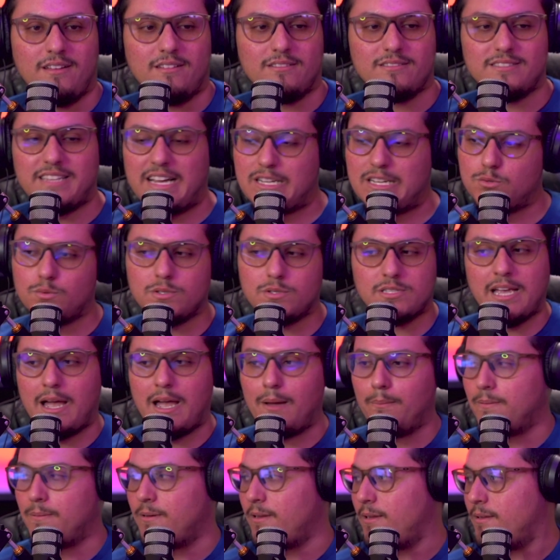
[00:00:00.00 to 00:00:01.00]
That's what's
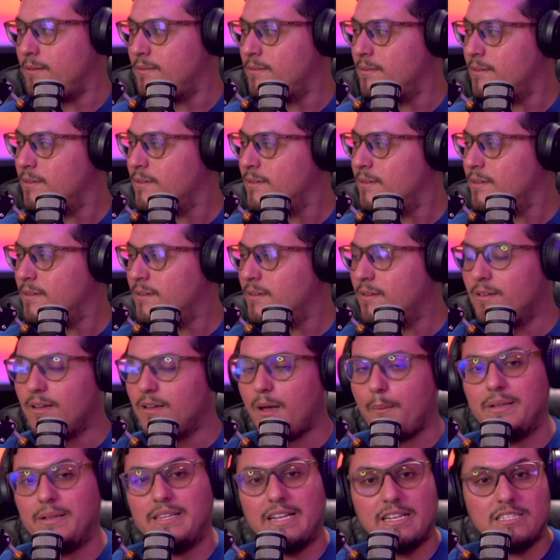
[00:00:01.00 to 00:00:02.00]
happening. I
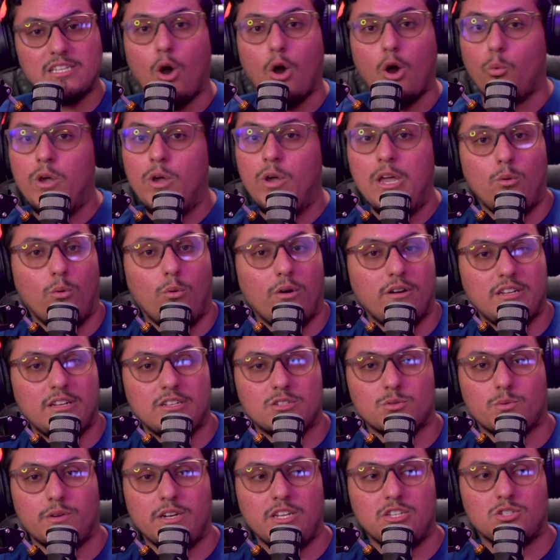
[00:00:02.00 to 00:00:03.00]
mean, that's how we won in
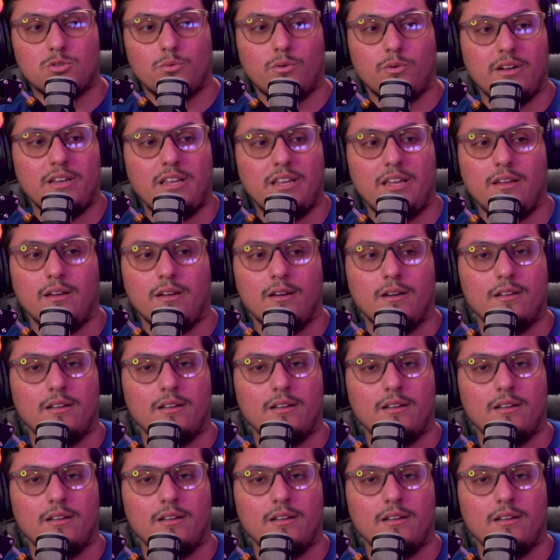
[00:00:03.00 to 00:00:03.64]
2020.